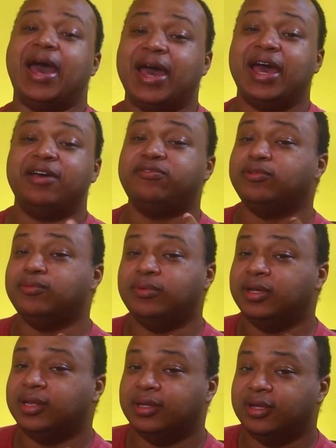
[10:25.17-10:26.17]
I, for
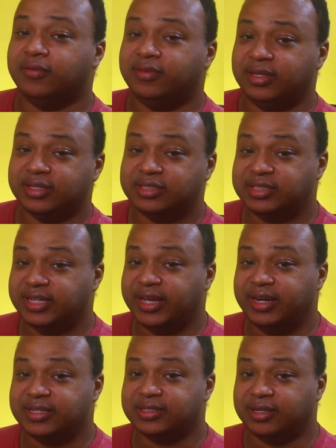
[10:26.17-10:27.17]
one, love the
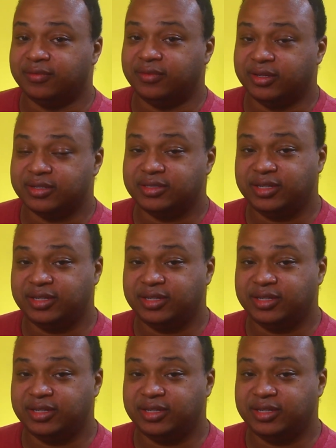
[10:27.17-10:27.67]
aesthetics of this.